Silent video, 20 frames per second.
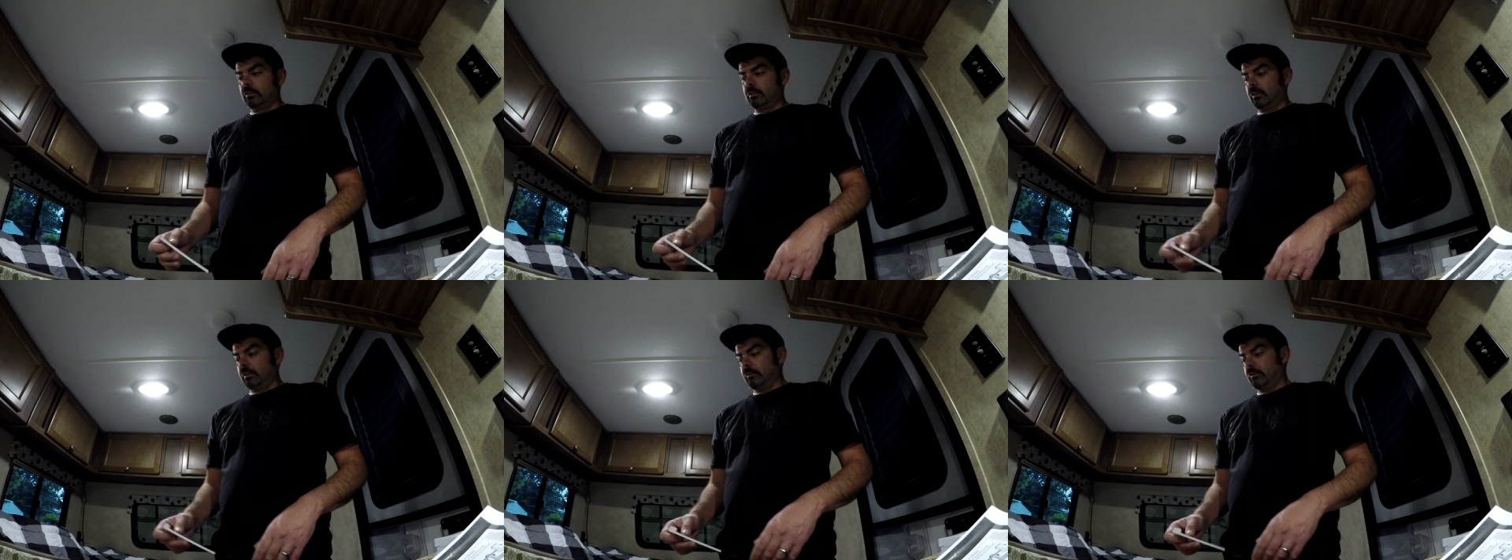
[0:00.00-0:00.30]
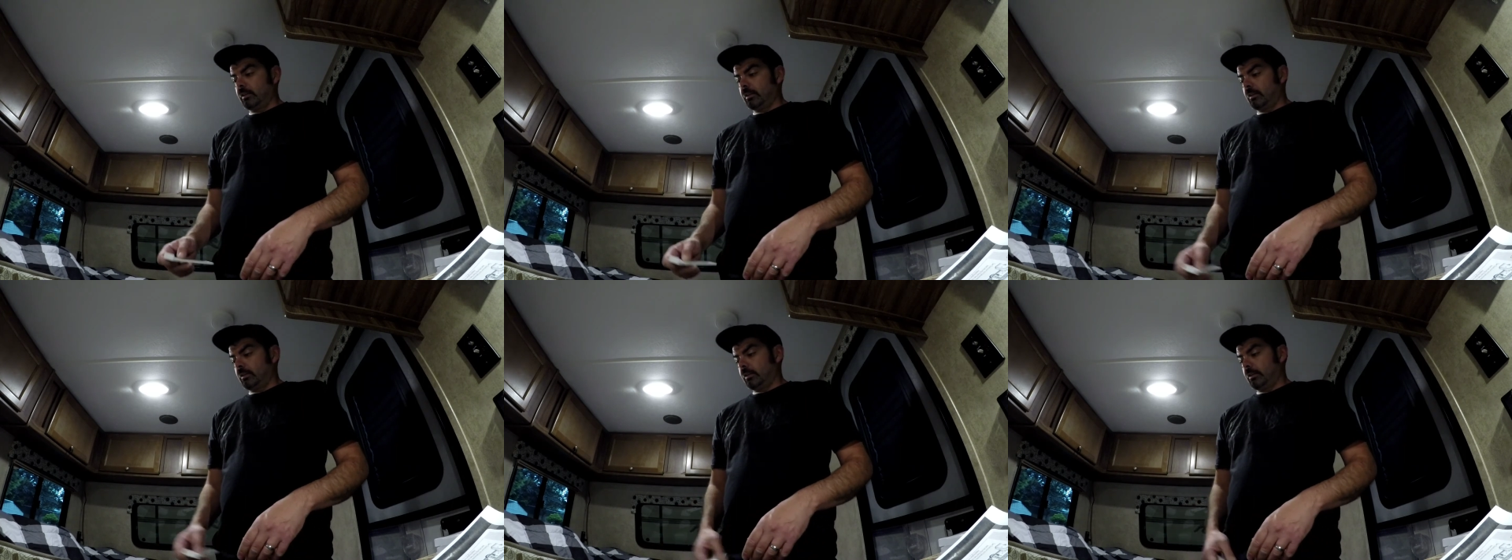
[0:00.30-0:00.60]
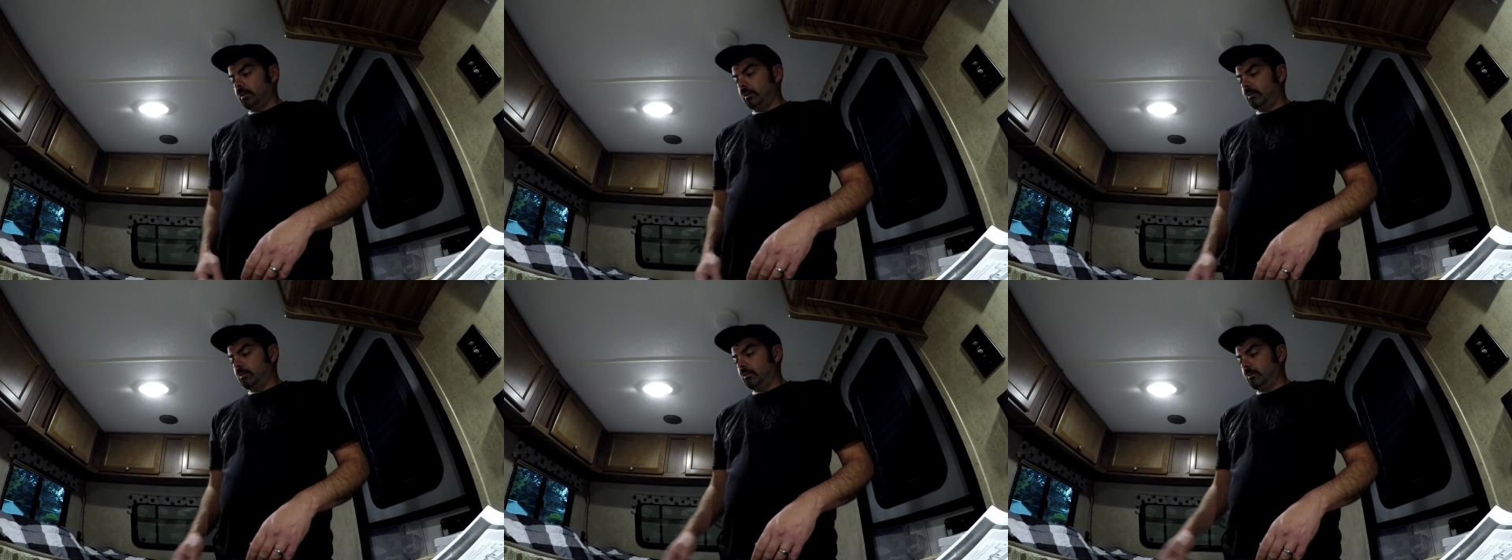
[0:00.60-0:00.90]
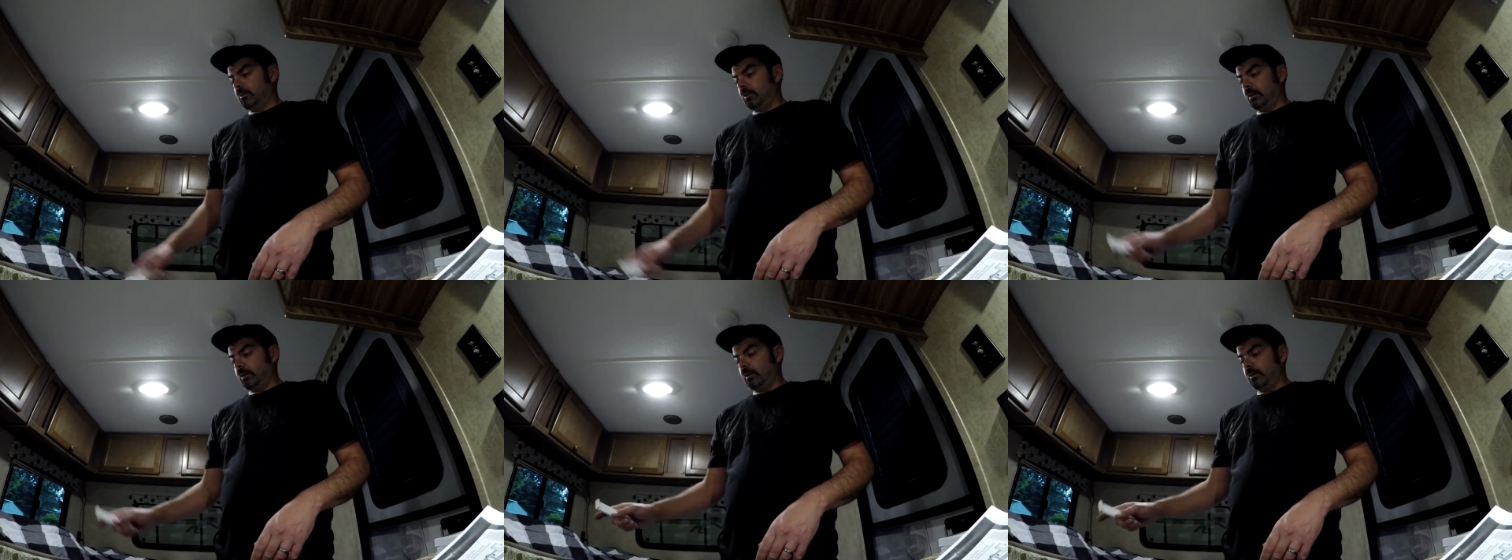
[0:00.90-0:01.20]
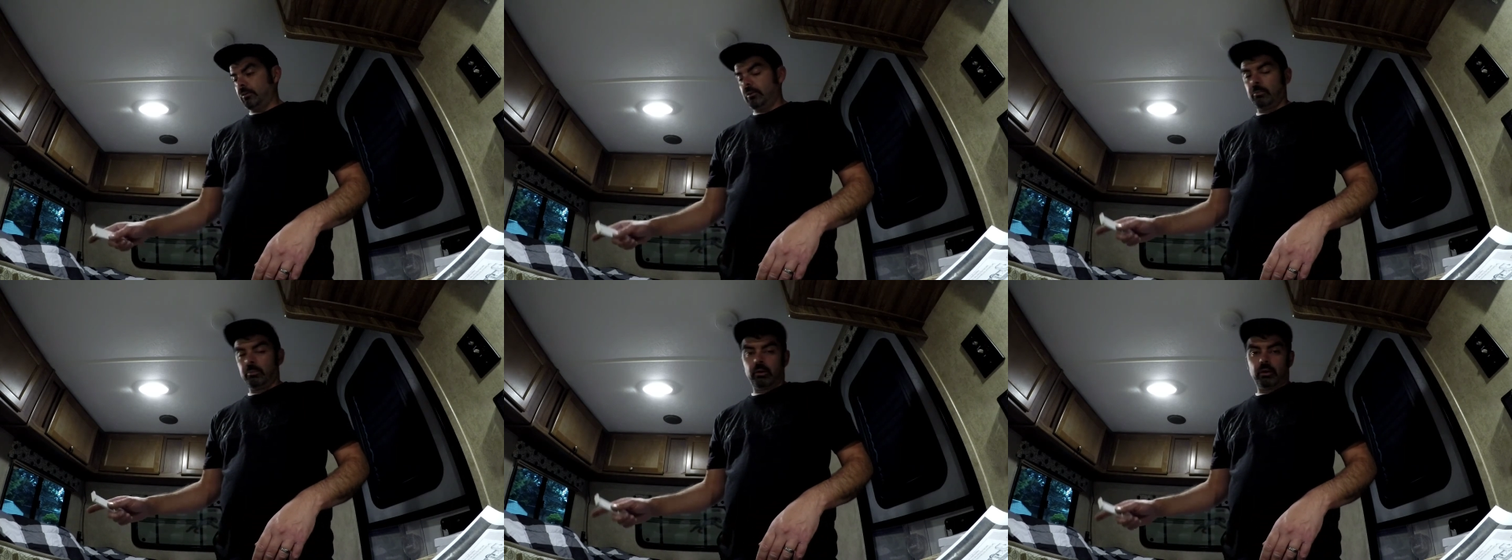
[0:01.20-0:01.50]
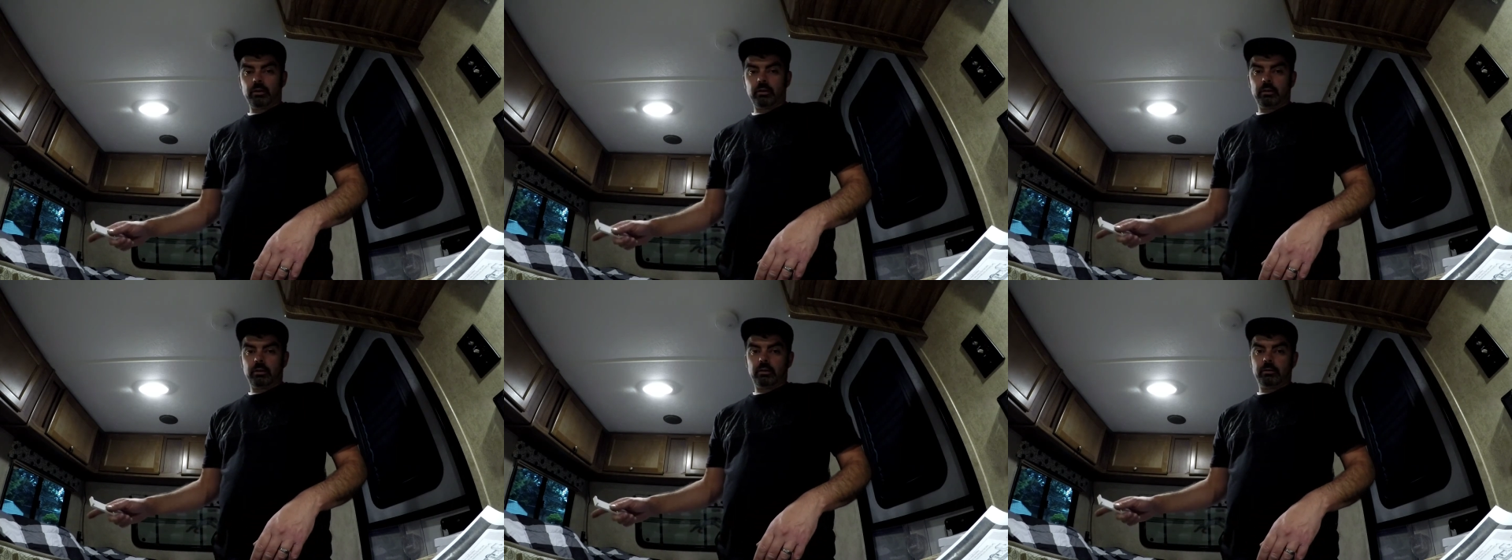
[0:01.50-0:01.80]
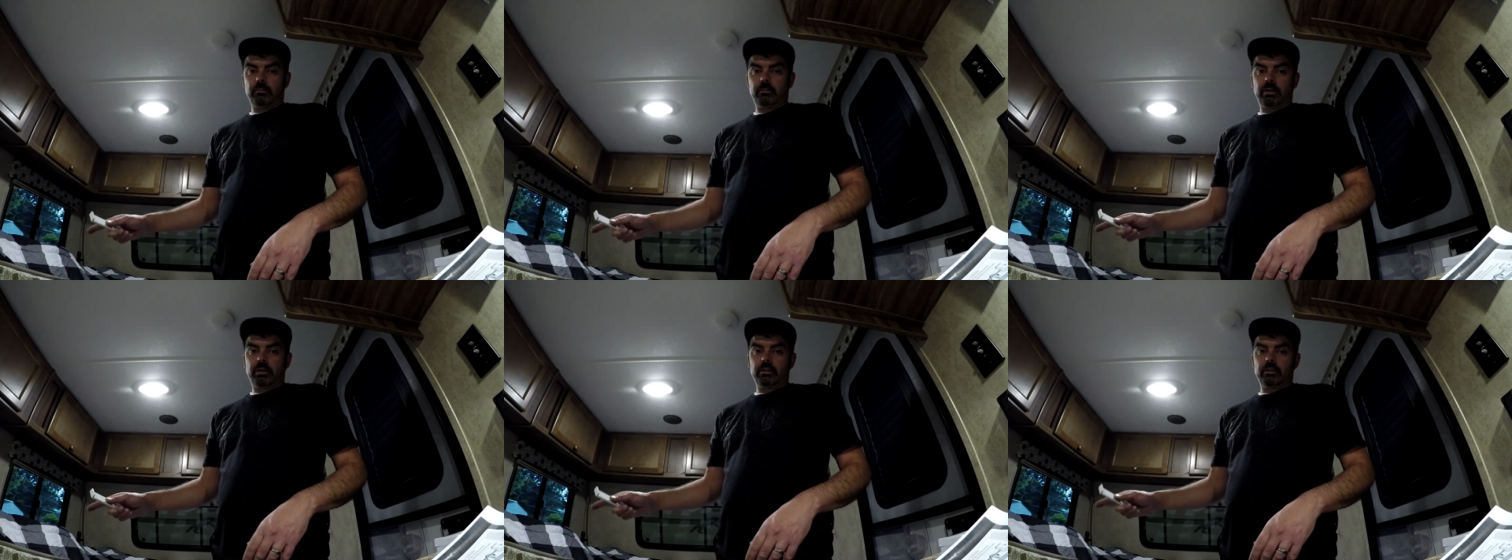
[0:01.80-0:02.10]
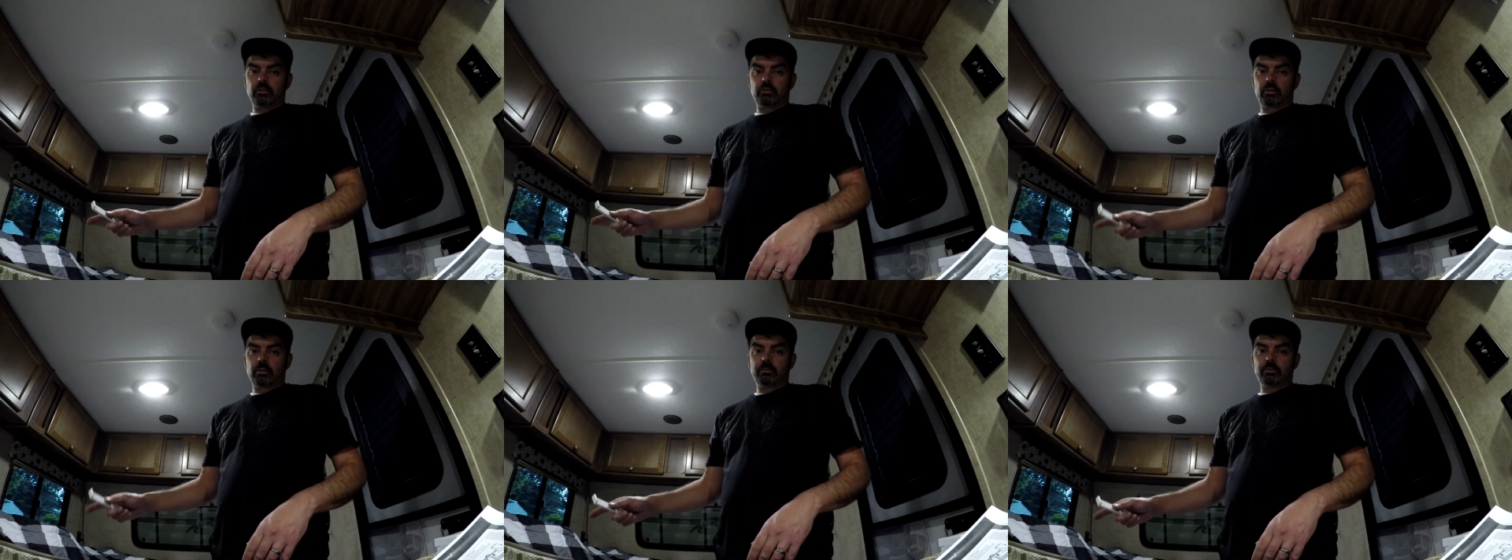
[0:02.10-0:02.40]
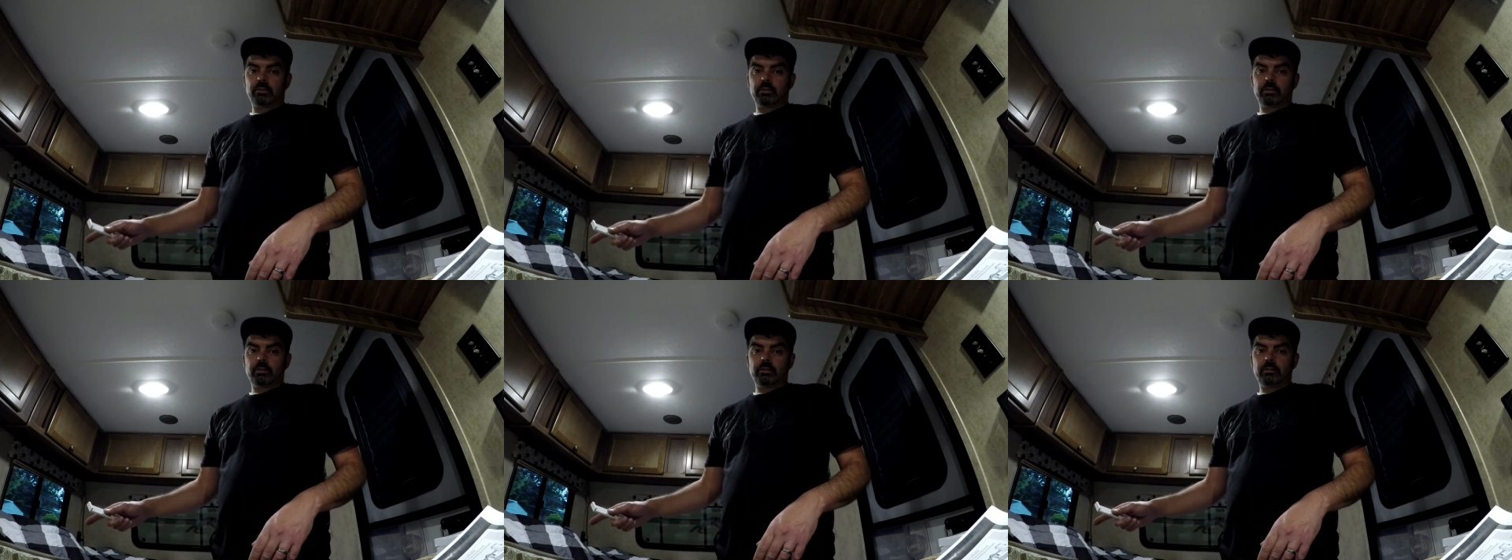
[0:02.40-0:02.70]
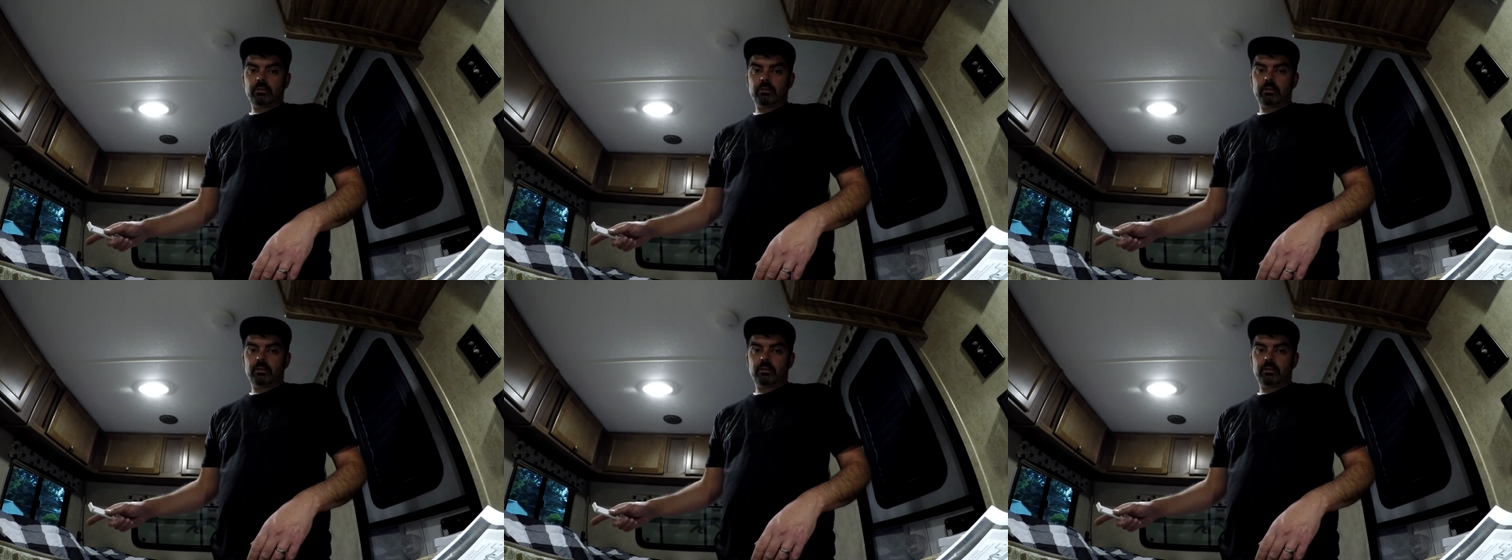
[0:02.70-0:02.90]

the part on my description.